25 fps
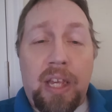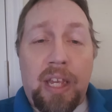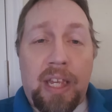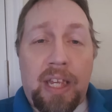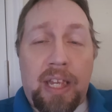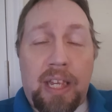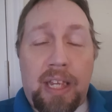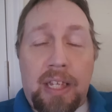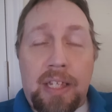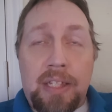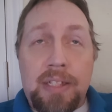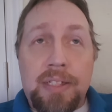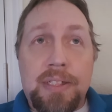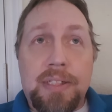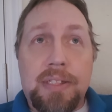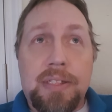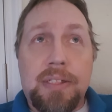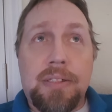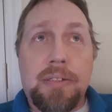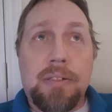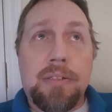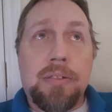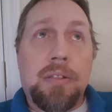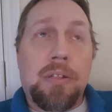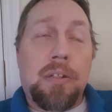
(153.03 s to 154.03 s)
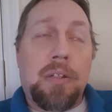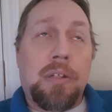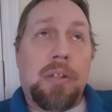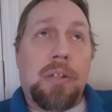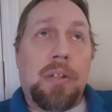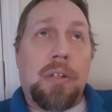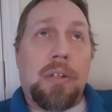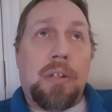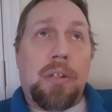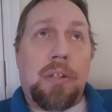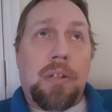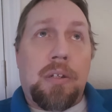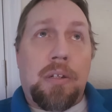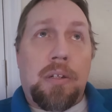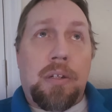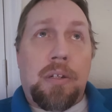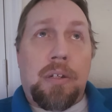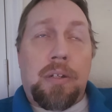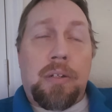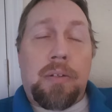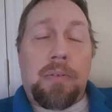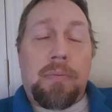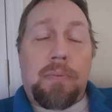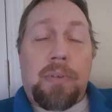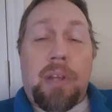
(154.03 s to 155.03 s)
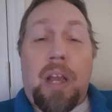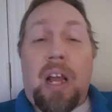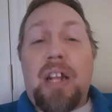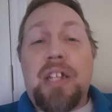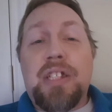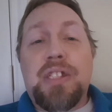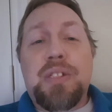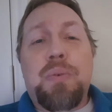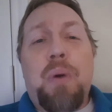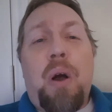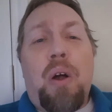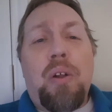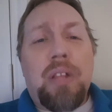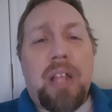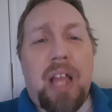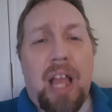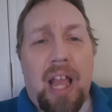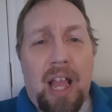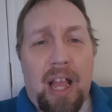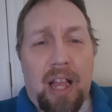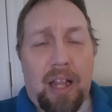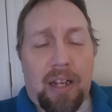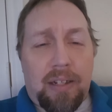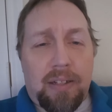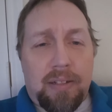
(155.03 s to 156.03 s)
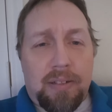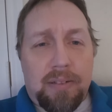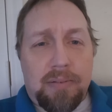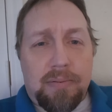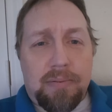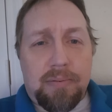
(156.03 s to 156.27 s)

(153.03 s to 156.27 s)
He's got a swelled head.